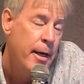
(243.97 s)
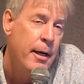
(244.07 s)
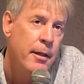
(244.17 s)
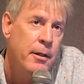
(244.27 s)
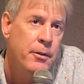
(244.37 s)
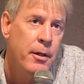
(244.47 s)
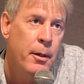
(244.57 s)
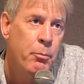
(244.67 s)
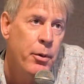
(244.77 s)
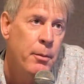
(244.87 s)
And these
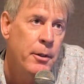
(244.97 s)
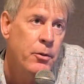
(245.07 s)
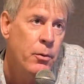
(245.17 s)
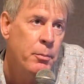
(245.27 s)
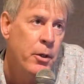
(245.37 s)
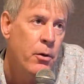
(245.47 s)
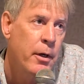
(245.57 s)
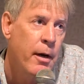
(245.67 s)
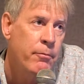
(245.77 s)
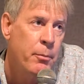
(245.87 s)
permits will be going
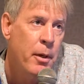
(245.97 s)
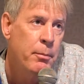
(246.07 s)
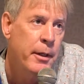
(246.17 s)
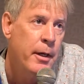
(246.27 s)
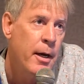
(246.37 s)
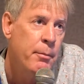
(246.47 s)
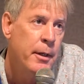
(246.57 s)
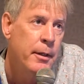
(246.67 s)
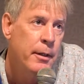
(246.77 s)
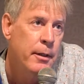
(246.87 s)
out for public
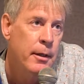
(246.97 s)
comment